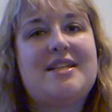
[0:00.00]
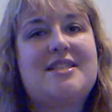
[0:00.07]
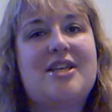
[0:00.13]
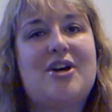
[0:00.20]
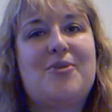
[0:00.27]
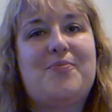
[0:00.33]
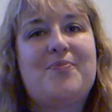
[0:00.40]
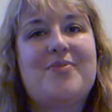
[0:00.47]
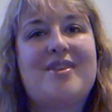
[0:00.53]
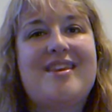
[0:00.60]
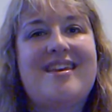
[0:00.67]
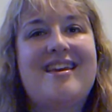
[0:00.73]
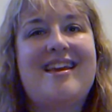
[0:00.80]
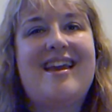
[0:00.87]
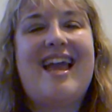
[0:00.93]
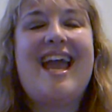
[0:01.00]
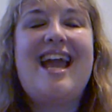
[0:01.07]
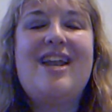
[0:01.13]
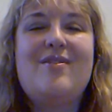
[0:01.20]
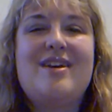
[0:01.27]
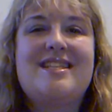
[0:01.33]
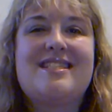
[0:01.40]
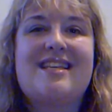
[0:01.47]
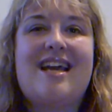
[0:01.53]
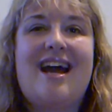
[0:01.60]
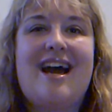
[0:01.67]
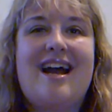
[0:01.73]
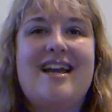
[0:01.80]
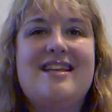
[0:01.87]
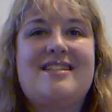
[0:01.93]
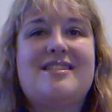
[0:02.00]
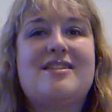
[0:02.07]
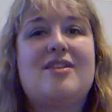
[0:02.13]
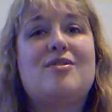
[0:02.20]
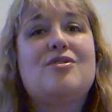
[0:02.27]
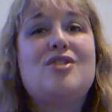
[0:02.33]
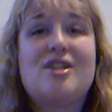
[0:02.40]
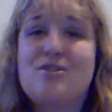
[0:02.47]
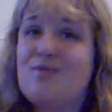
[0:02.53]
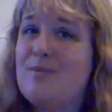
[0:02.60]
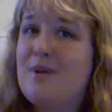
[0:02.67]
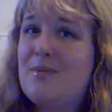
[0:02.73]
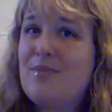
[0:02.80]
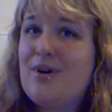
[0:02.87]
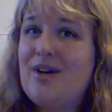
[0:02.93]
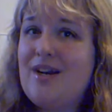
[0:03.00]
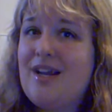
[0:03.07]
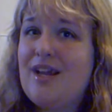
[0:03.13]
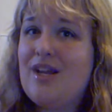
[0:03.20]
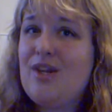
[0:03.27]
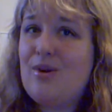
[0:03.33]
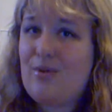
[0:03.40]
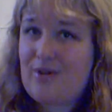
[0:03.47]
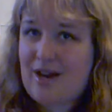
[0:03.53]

So, anyways, guys, just remember you